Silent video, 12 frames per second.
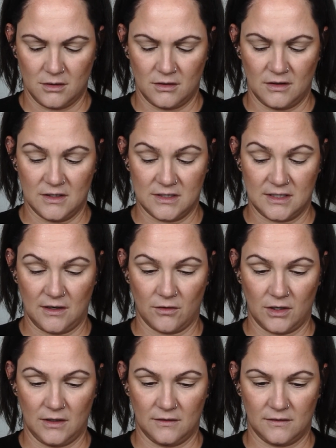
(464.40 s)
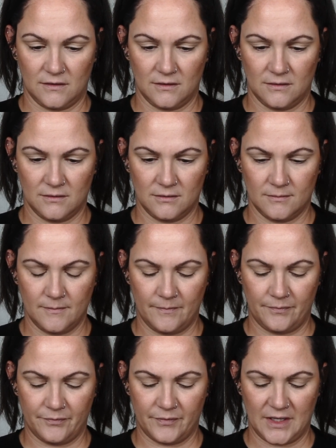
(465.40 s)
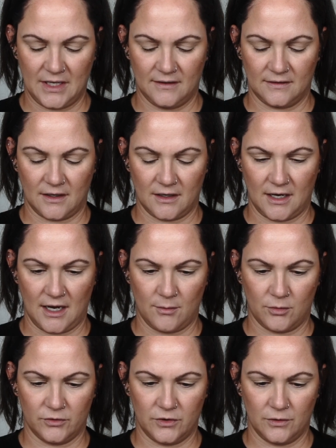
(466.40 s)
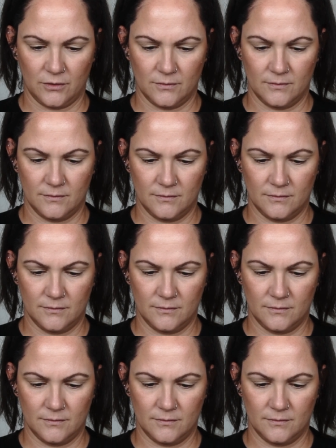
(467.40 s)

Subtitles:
the series. He's unable to.